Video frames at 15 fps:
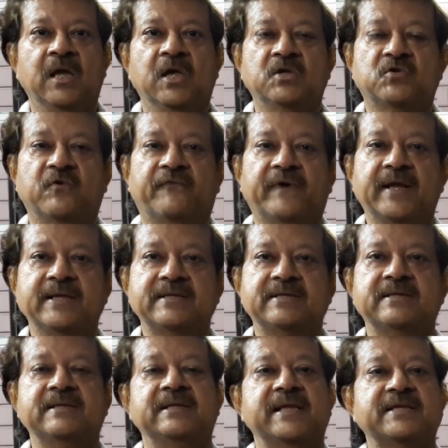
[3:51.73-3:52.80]
So
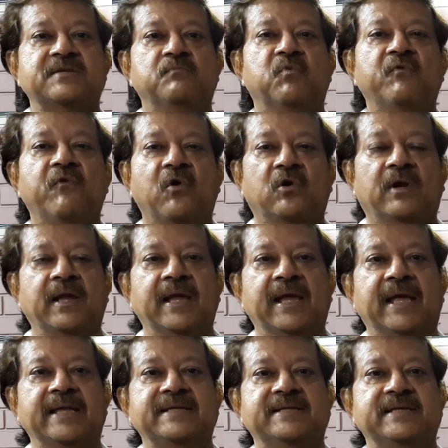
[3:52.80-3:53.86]
friends, let's move on
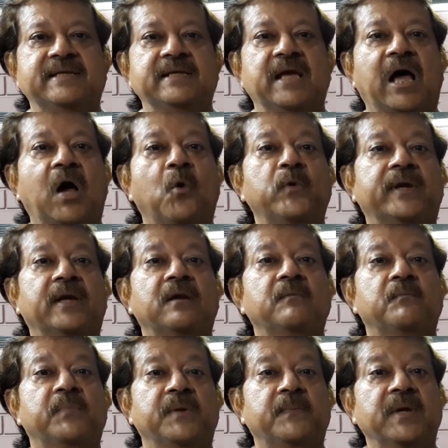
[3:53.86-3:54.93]
and see how we can
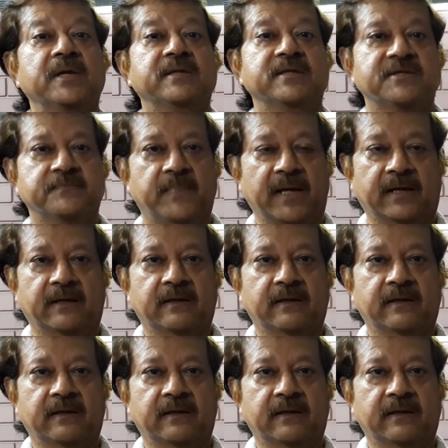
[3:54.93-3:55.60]
prepare this pack.